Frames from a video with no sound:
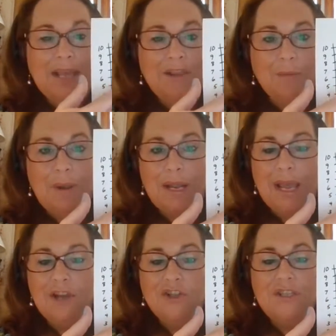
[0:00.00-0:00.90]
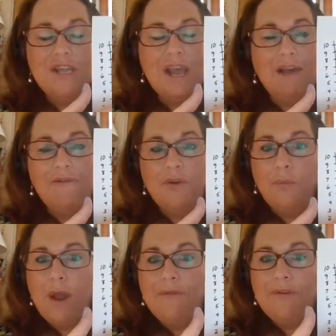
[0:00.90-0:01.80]
get their medications, they have their
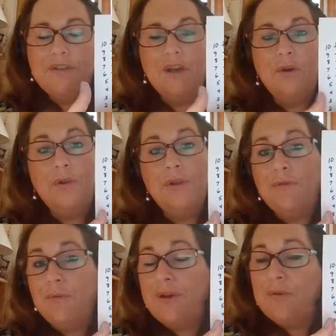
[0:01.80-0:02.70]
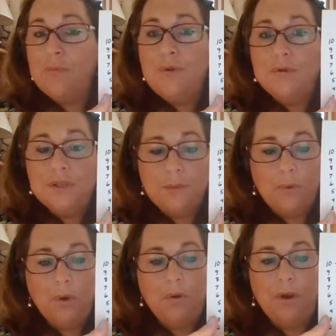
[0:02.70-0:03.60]
breakfast, they go to their favorite music
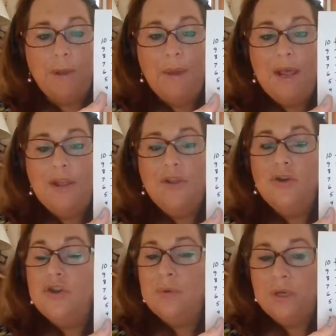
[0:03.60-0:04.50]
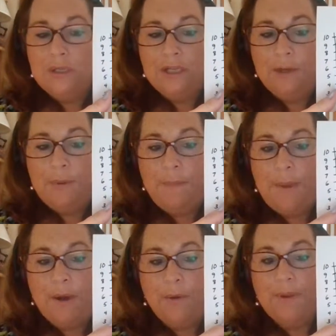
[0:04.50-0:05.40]
program. They're doing a little bit
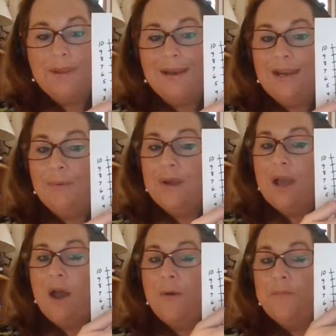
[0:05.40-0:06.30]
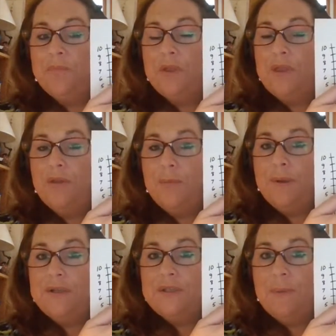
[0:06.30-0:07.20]
better. But then here we go, another
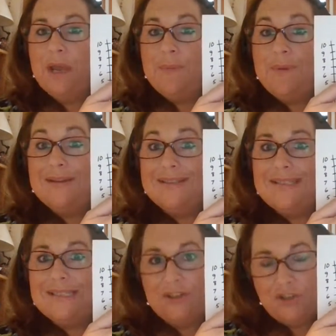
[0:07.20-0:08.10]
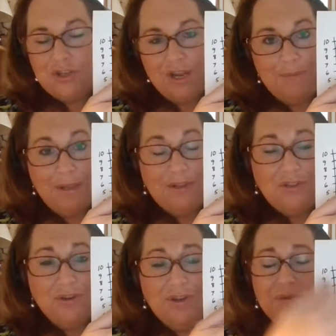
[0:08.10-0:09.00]
big spike because it's lunchtime, and
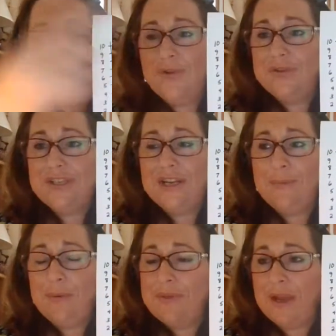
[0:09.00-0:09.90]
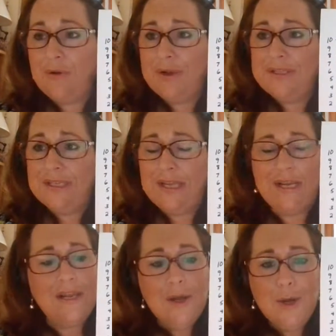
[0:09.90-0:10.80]
that's stressful. And they're sitting me with that crazy
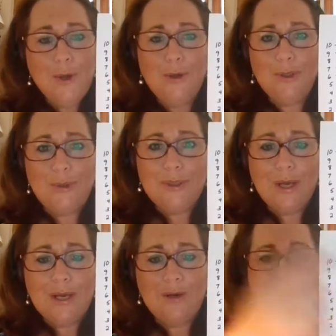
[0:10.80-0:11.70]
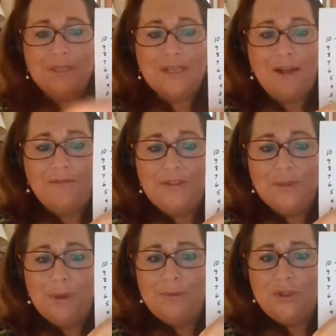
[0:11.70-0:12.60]
lady who's always talking to herself.
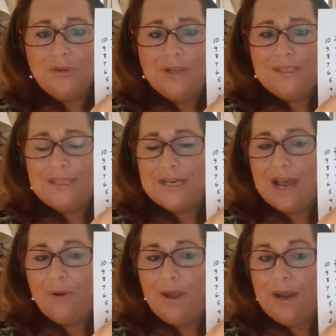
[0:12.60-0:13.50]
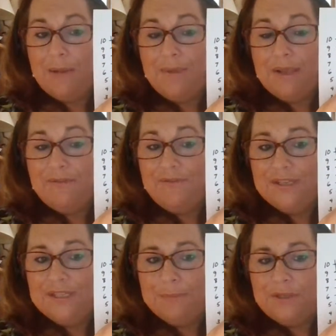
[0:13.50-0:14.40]
And so I'm stressed now, and I'm
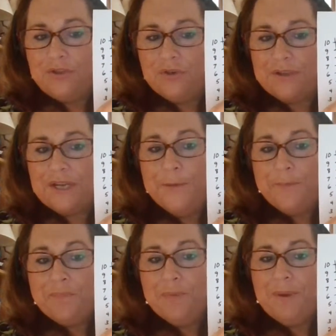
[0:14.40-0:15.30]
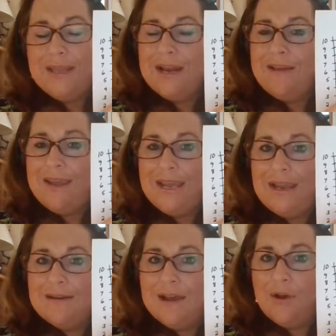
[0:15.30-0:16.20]
visibly stressed. But then I
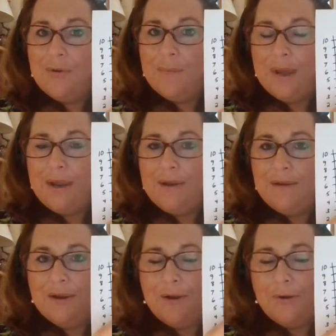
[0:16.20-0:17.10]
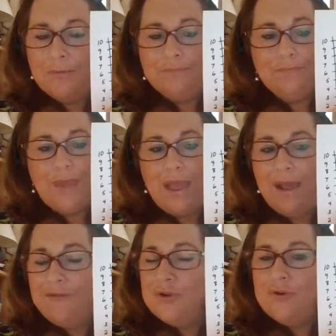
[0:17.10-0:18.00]
eat and I go to my,
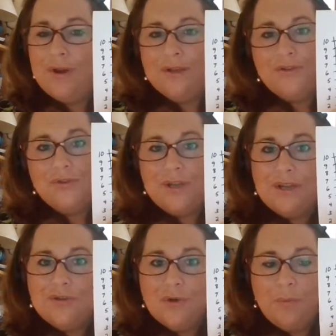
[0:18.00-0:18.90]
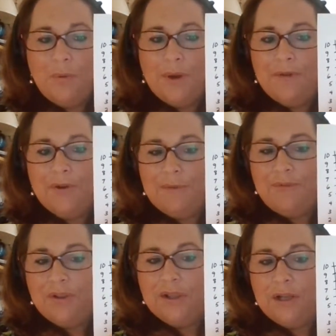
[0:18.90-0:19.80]
afternoon exercise group or whatever, and
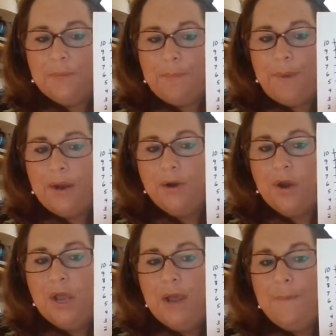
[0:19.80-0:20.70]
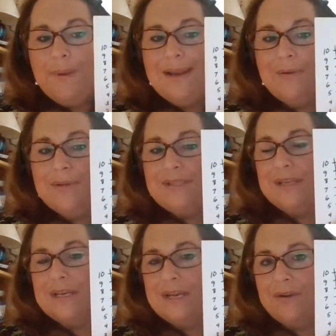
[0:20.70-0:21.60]
I'm feeling a little bit better. But now
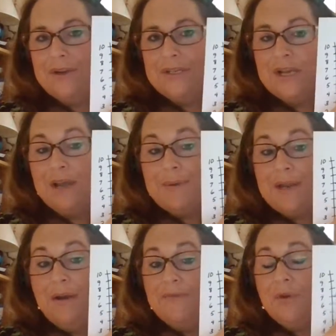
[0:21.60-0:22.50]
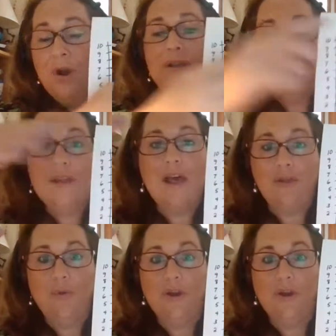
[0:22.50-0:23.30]
it's sundowning time, and now I've crossed that